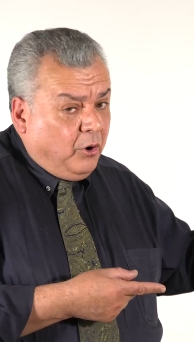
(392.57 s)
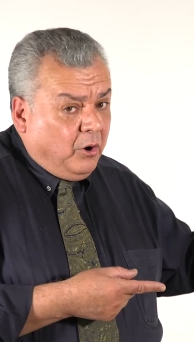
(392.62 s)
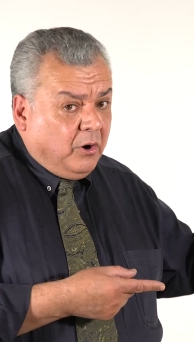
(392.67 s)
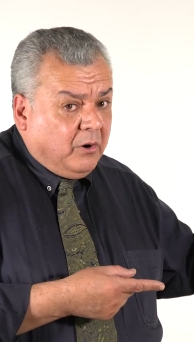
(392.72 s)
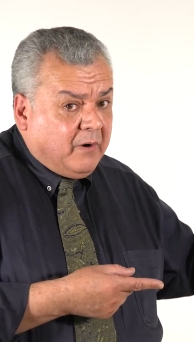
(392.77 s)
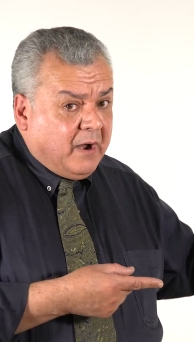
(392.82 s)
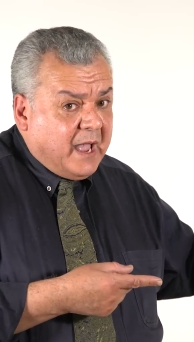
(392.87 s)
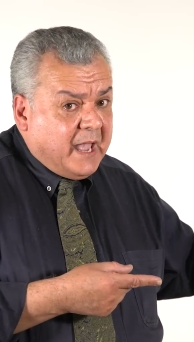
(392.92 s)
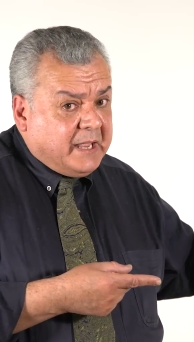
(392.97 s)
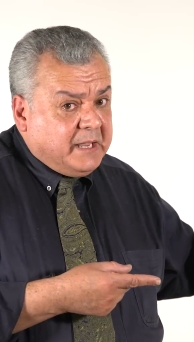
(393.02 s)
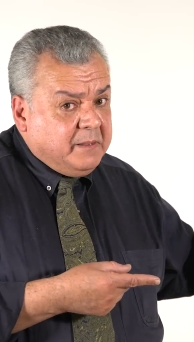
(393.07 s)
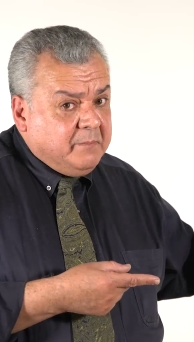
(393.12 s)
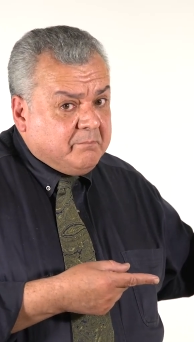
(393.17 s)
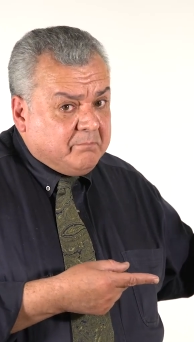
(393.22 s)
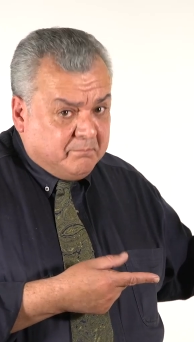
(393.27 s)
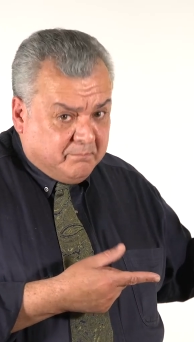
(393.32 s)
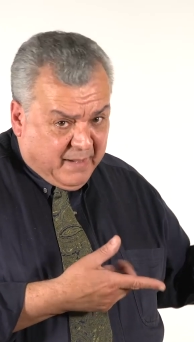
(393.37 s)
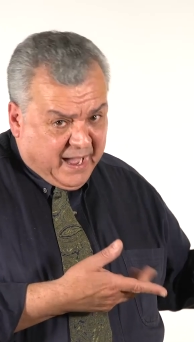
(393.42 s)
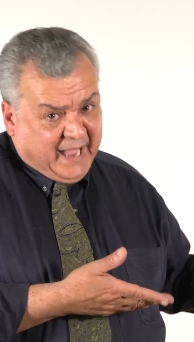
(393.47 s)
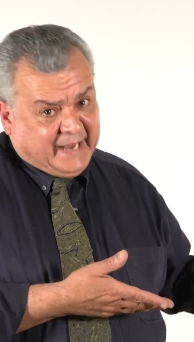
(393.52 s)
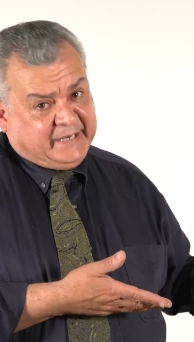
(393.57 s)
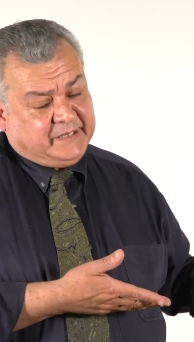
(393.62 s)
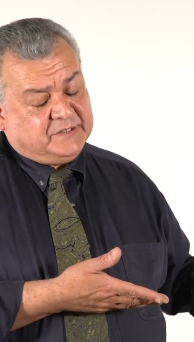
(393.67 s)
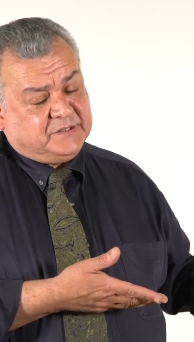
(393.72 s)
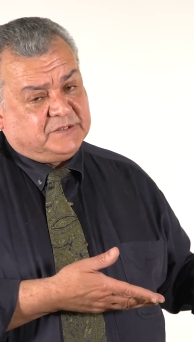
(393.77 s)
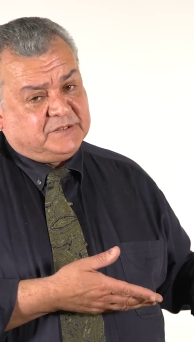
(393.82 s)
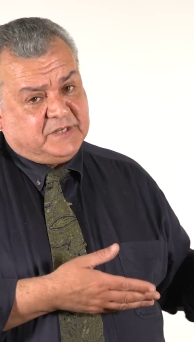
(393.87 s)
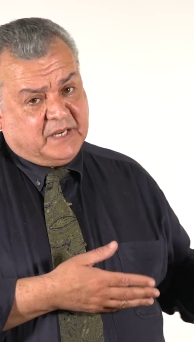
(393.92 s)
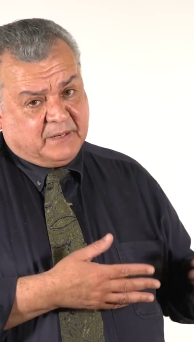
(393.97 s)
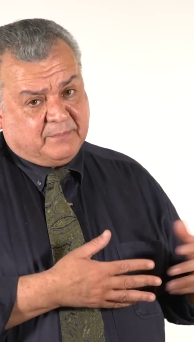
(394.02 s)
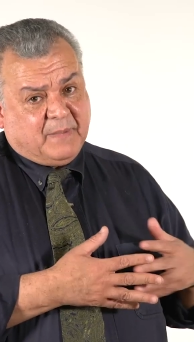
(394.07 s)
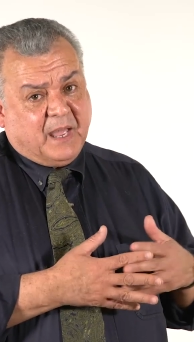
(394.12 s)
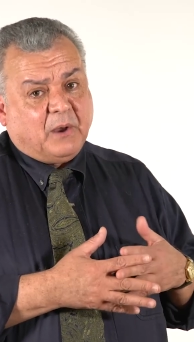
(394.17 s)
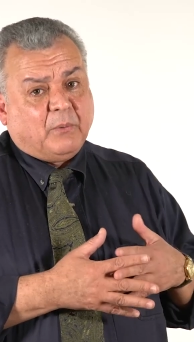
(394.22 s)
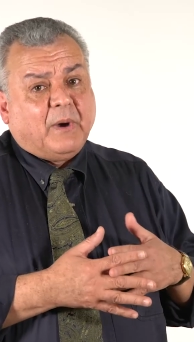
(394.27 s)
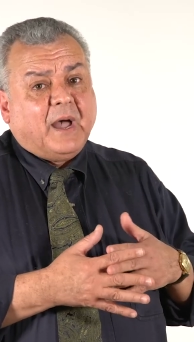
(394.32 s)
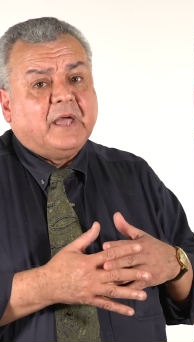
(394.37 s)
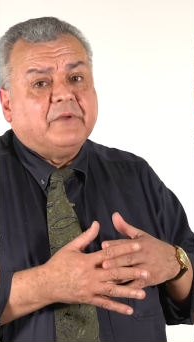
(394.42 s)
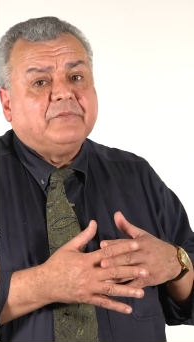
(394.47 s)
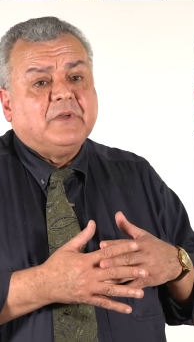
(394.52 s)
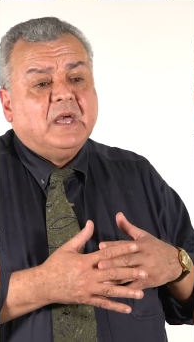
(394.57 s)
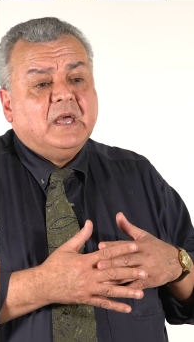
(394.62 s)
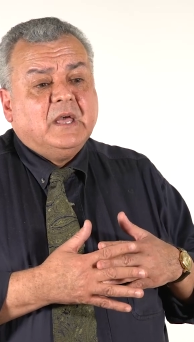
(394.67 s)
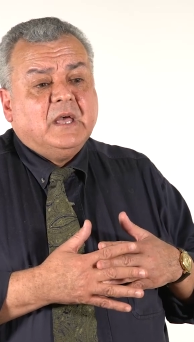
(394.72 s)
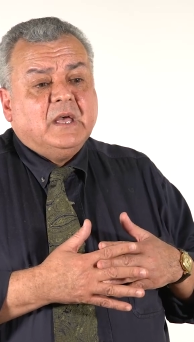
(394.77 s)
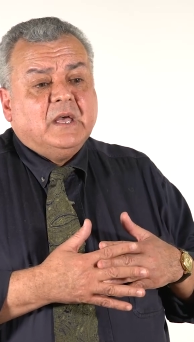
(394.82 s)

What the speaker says: or I might take my wife